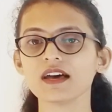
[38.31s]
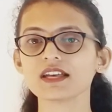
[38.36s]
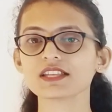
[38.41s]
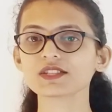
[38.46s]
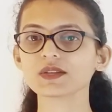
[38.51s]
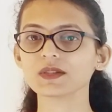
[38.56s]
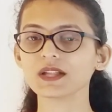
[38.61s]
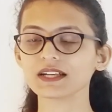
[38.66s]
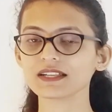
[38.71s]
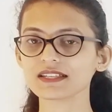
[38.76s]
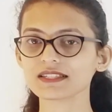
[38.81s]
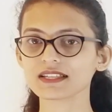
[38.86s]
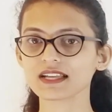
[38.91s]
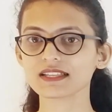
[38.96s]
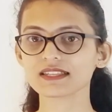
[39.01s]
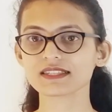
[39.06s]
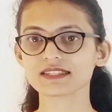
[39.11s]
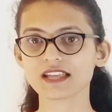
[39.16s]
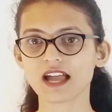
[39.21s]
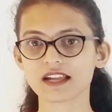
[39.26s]
So let us
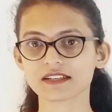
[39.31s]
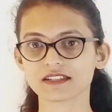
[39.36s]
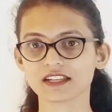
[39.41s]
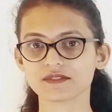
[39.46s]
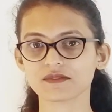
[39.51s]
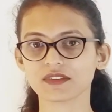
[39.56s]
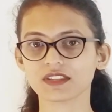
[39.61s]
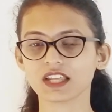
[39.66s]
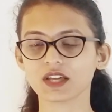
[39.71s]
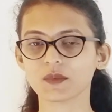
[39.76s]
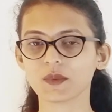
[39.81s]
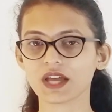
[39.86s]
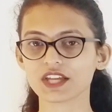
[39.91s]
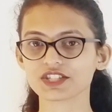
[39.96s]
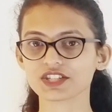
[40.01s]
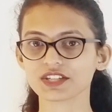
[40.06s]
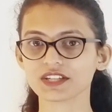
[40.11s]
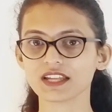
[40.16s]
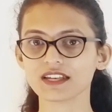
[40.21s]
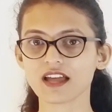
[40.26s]
get started with the
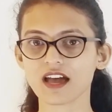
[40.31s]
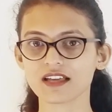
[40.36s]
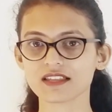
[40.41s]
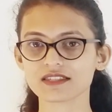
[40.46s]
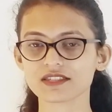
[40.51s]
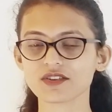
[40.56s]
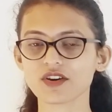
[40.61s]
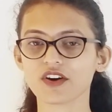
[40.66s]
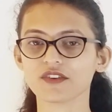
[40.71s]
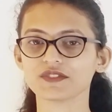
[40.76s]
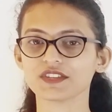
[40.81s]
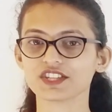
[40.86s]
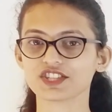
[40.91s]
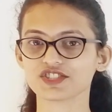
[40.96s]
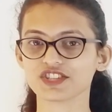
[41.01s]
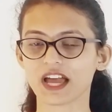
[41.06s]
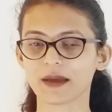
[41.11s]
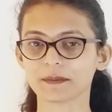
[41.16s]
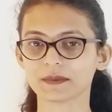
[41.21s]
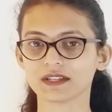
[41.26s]
question and answer of this
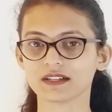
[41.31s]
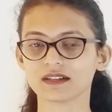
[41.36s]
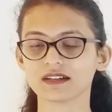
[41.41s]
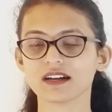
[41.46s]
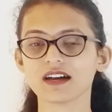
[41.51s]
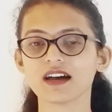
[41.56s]
chapter.